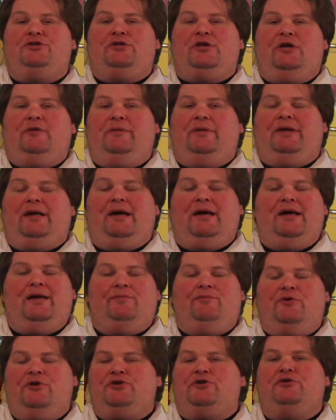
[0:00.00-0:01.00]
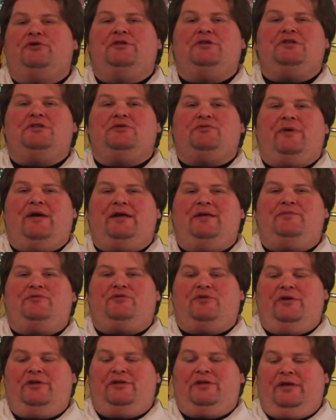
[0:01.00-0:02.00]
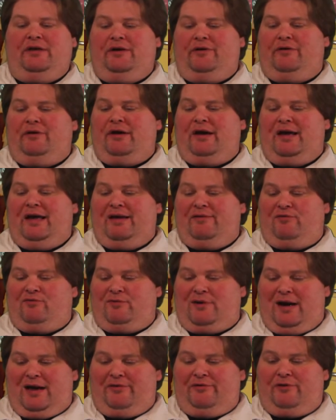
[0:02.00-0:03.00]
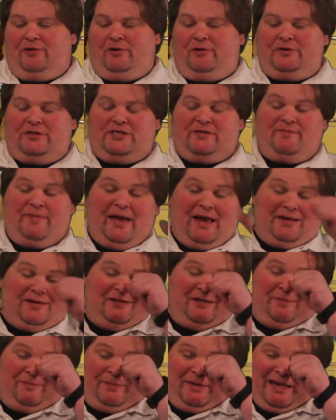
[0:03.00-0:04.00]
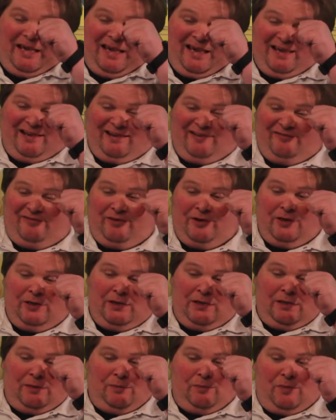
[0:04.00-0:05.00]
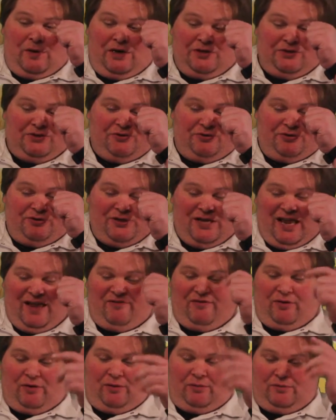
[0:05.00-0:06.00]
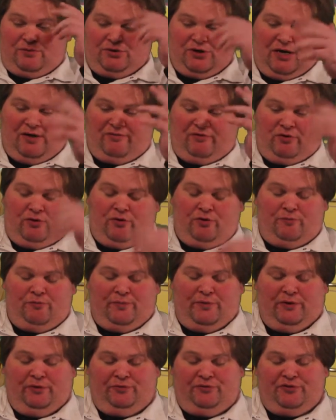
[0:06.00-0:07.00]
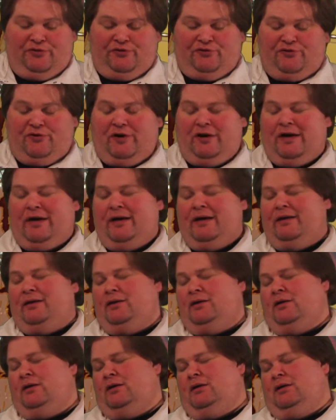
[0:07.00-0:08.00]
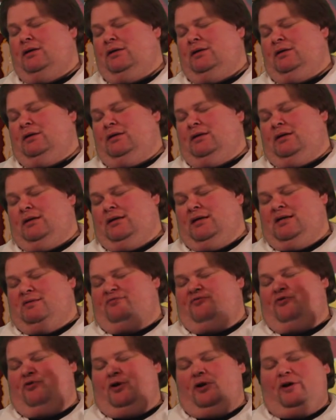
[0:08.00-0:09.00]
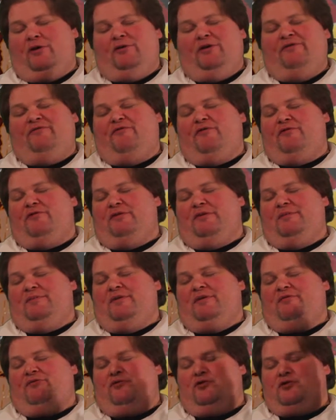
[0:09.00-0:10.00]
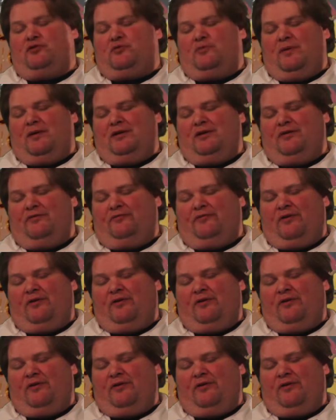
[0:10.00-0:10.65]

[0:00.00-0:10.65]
and gentlemen, I am Richard. This is Random Street Theater, and I have a rather smacked up can of Monster Java, Java Oat Milk to try. Uh, before I go any further, let me of course remind you that